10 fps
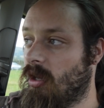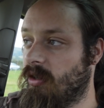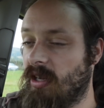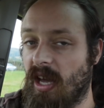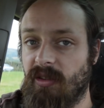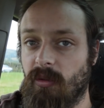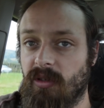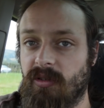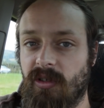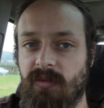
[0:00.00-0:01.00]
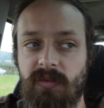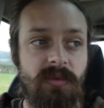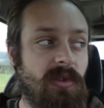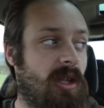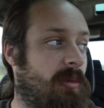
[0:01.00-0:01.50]
And yeah, I mean,
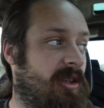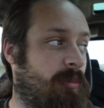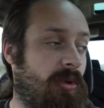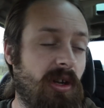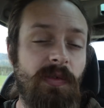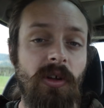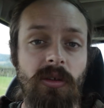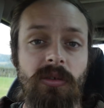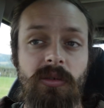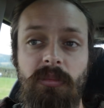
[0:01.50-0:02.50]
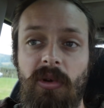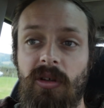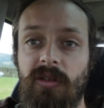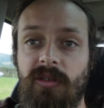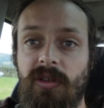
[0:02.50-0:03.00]
it's pretty full,
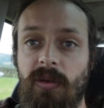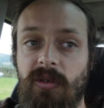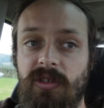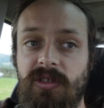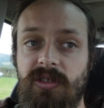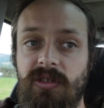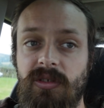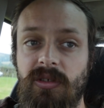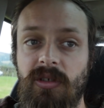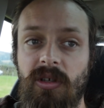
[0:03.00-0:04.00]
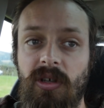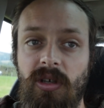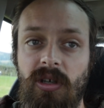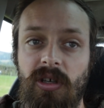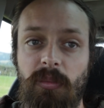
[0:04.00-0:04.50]
but you'd
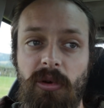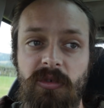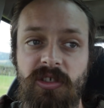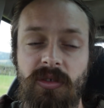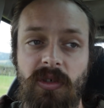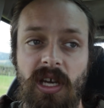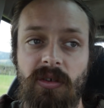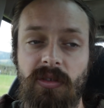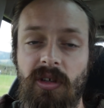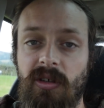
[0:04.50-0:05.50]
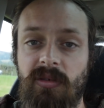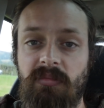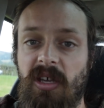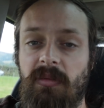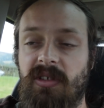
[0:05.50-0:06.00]
probably still get another
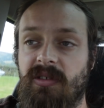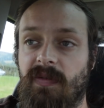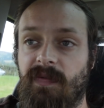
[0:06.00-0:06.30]
maybe